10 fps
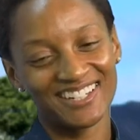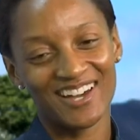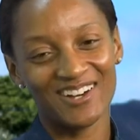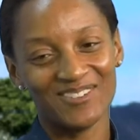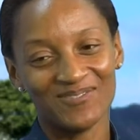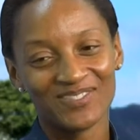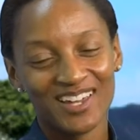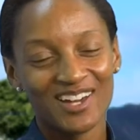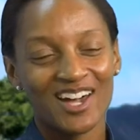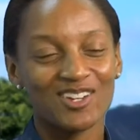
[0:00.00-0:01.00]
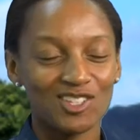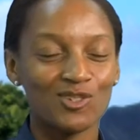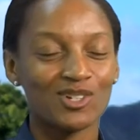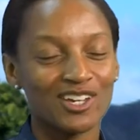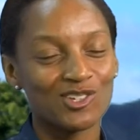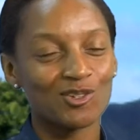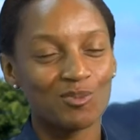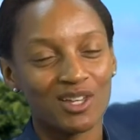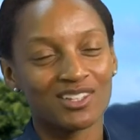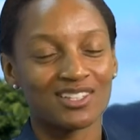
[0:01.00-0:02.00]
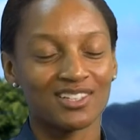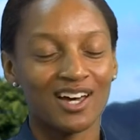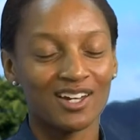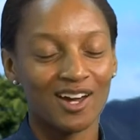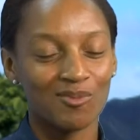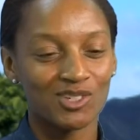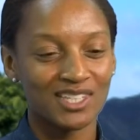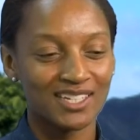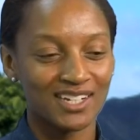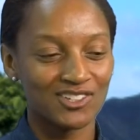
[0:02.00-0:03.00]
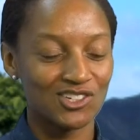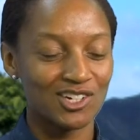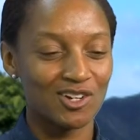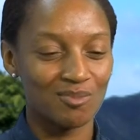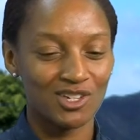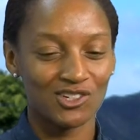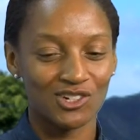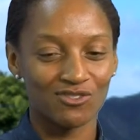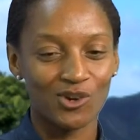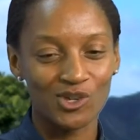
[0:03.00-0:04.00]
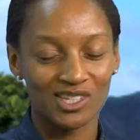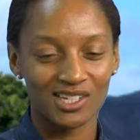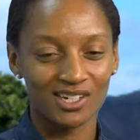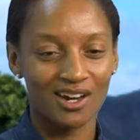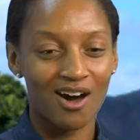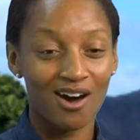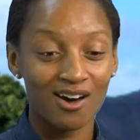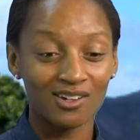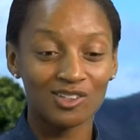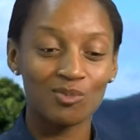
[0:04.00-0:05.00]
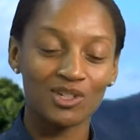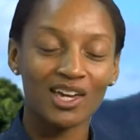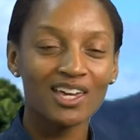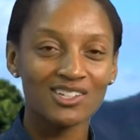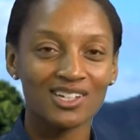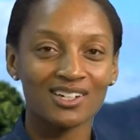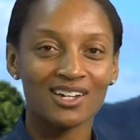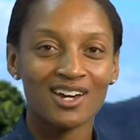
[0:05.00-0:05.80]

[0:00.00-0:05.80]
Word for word: yeah. You and I joked about this a lot. Just as an engineering major focusing on communication,